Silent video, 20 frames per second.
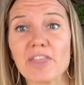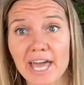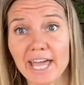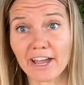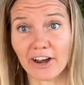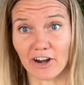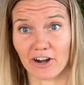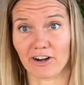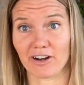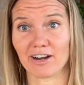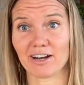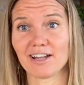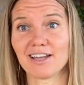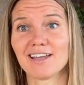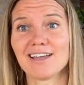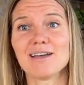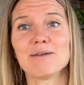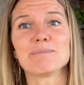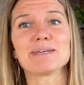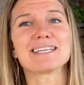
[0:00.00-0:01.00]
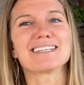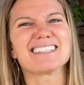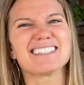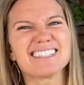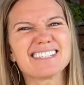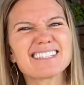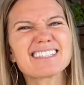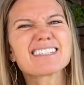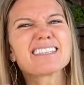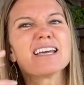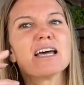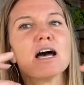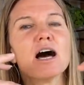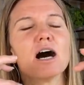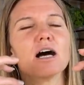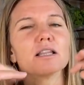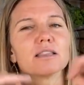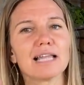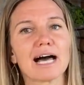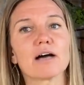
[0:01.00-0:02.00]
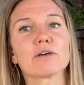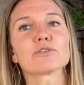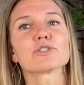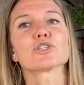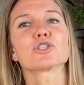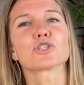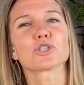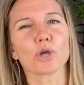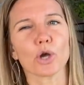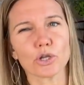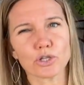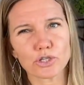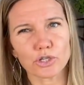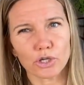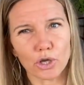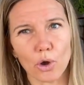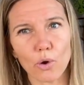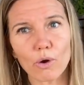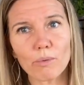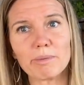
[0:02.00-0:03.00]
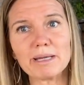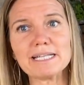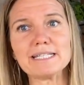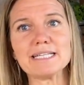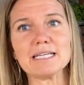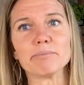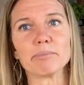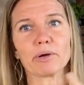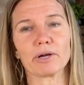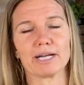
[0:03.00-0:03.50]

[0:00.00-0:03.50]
there, because this allows us to go a bit deeper.